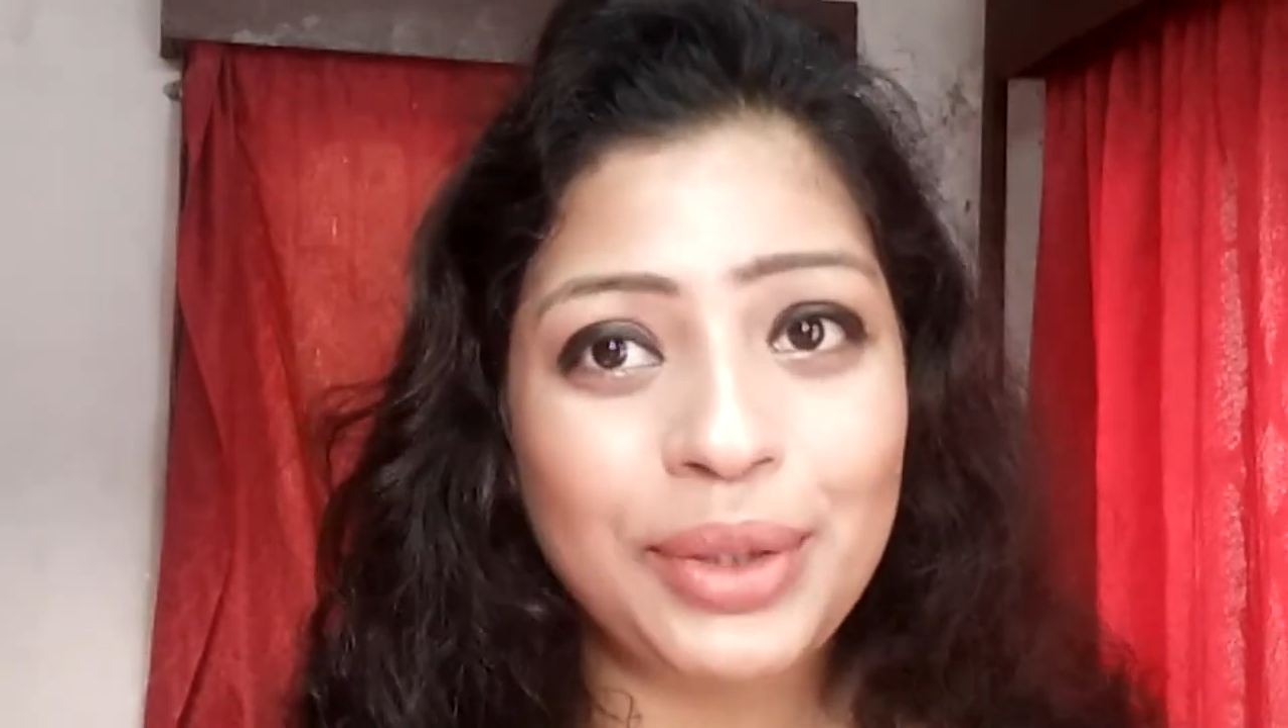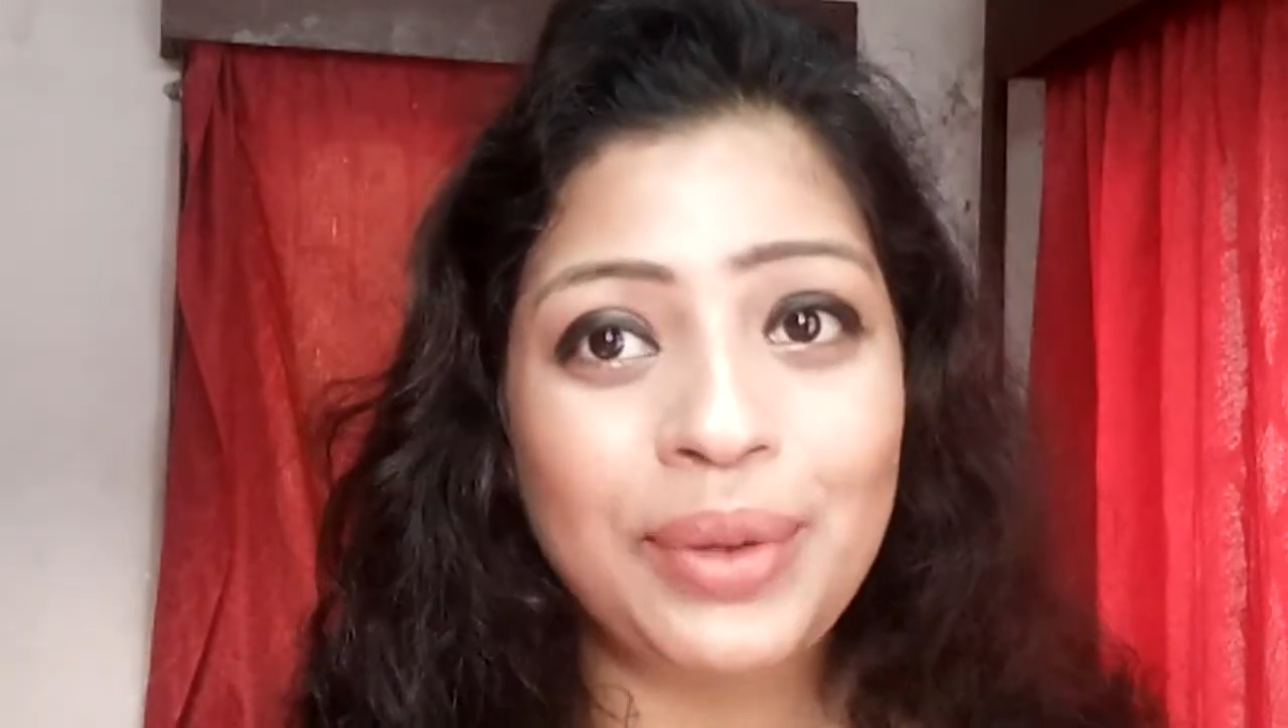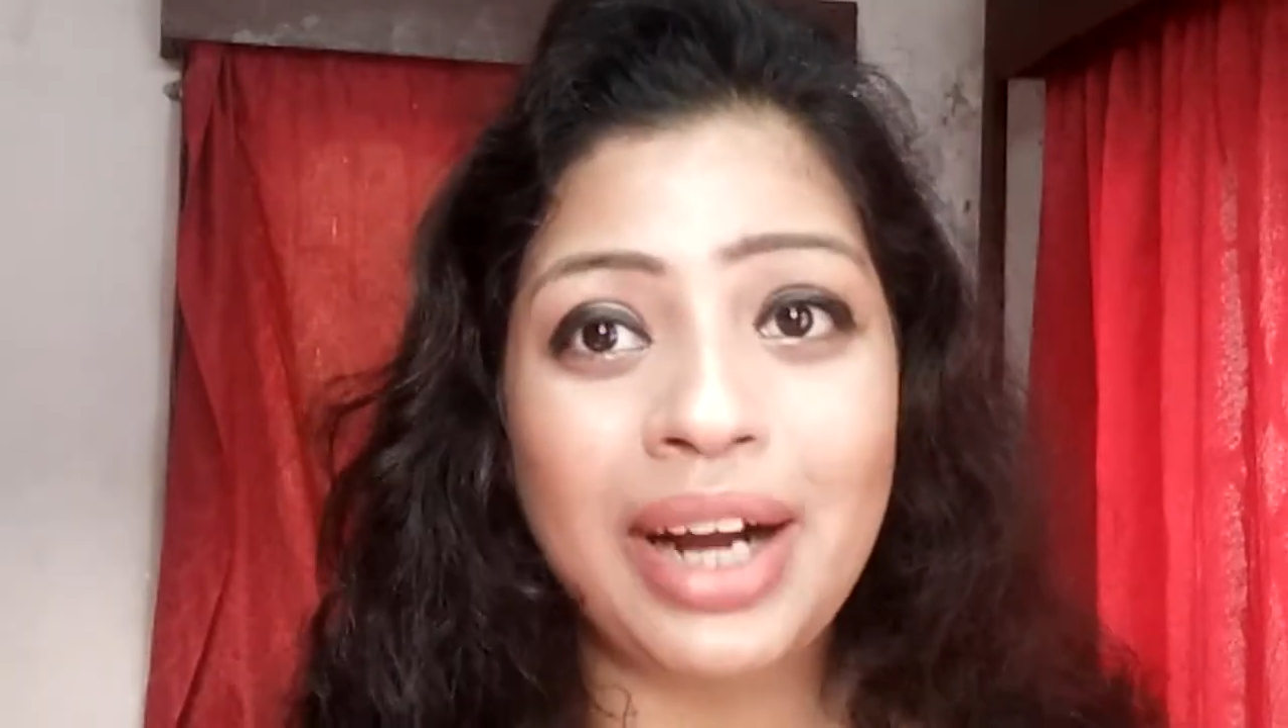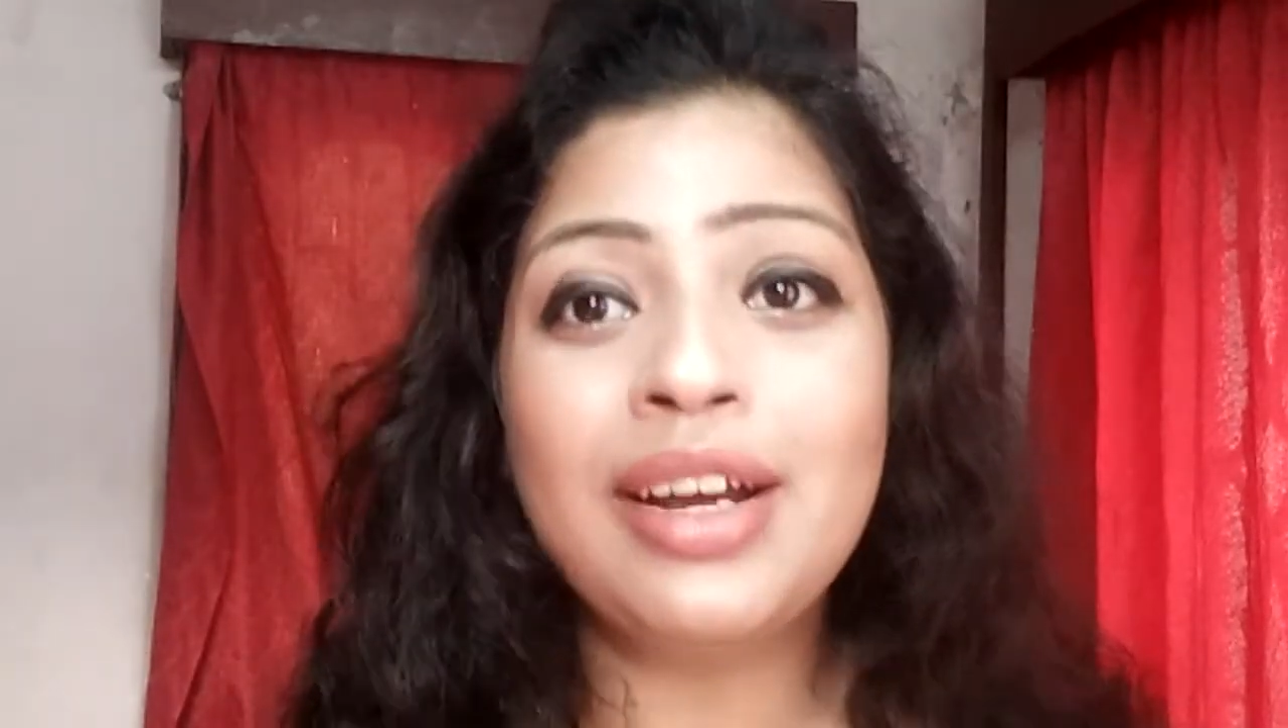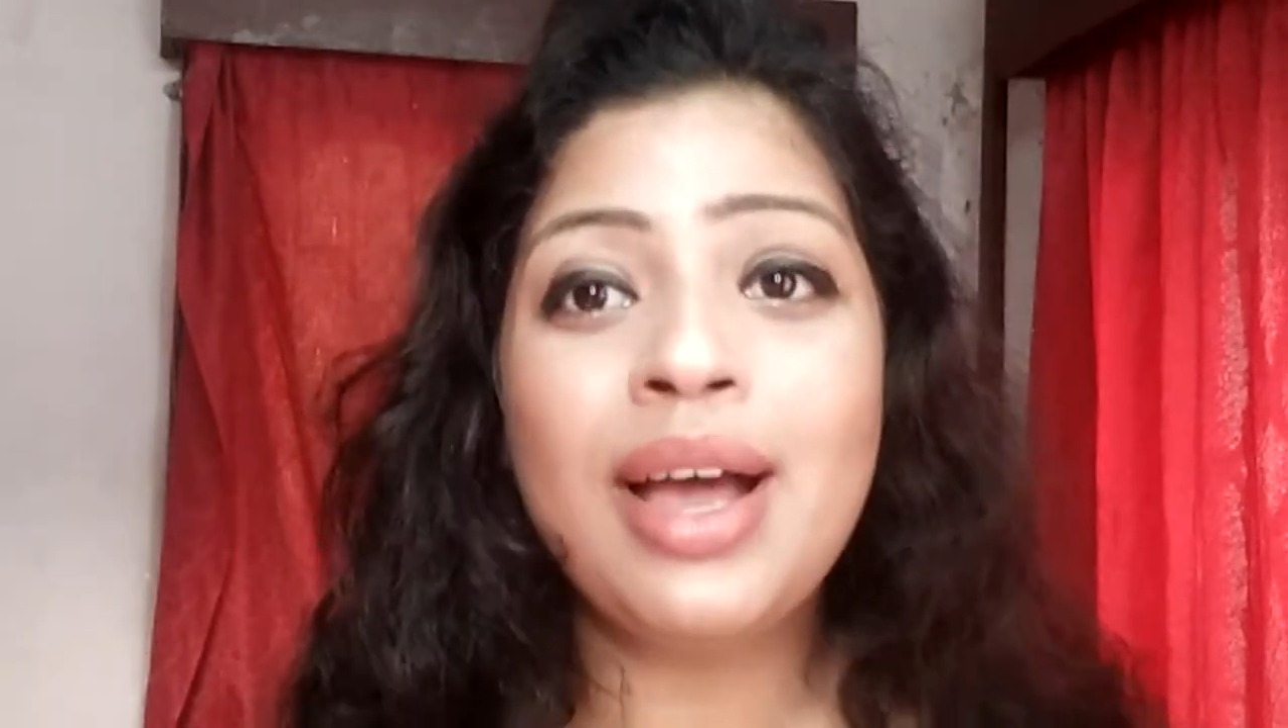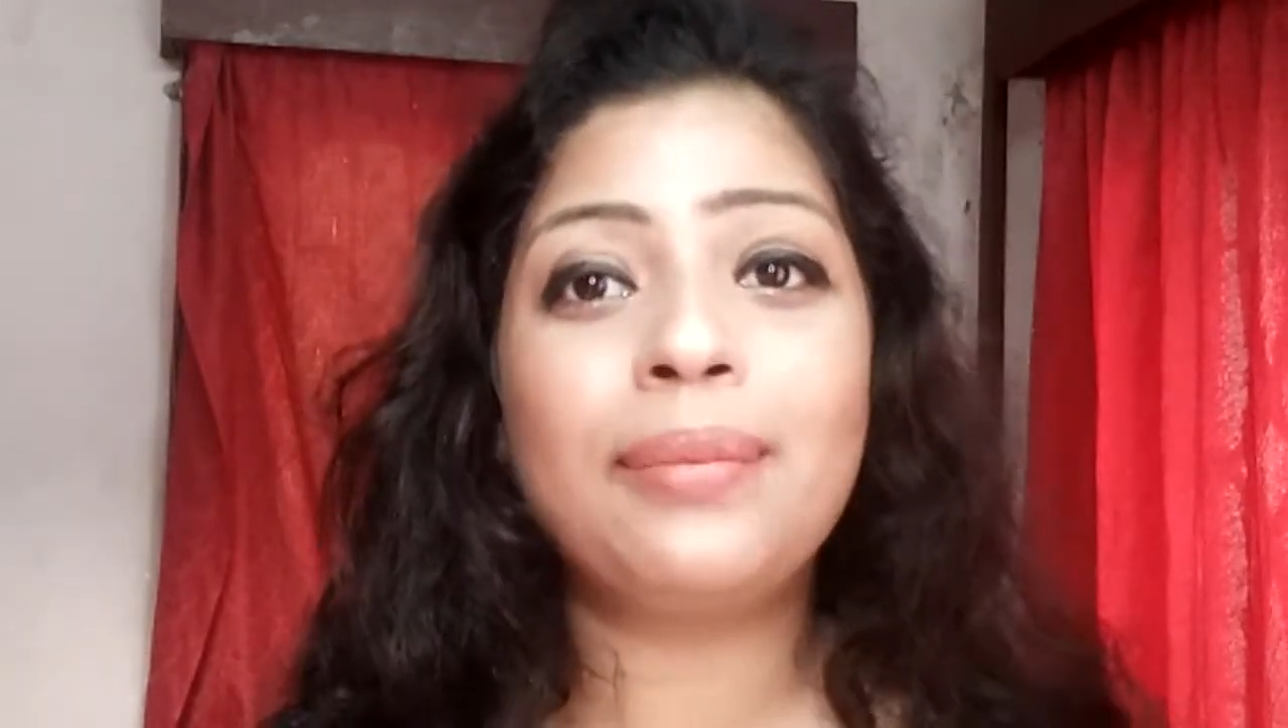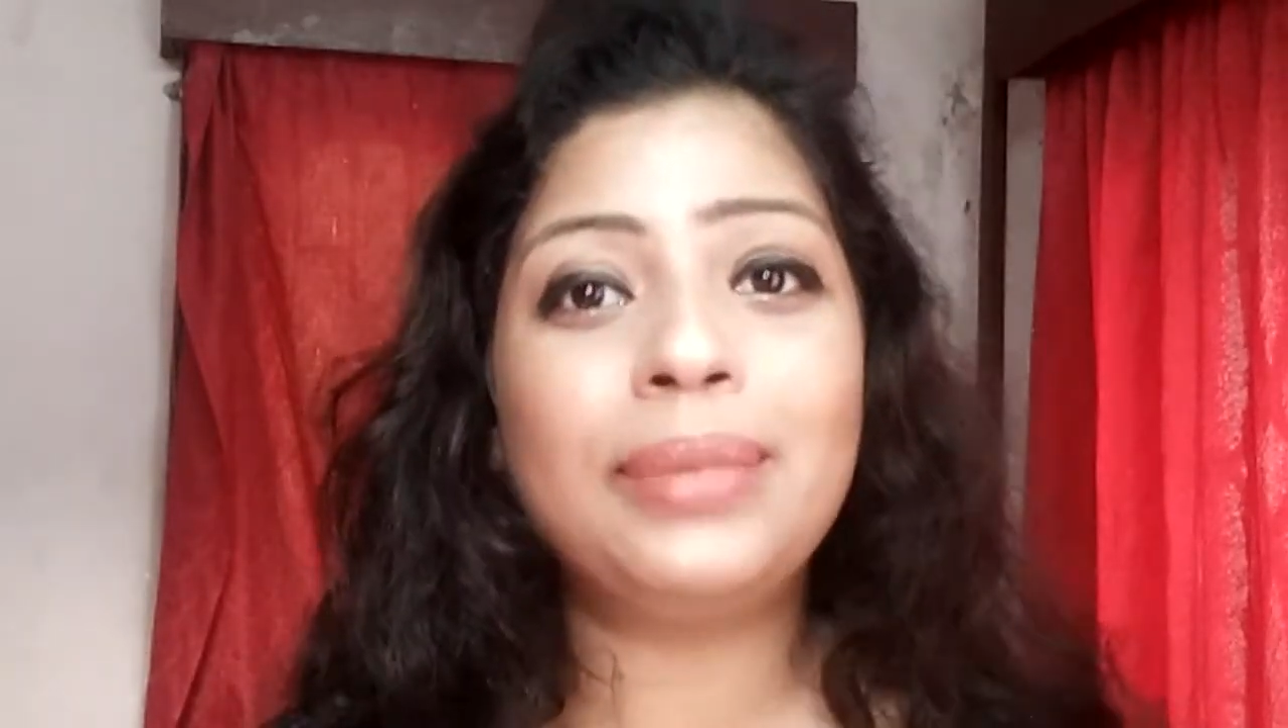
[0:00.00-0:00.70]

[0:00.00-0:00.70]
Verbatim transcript: you are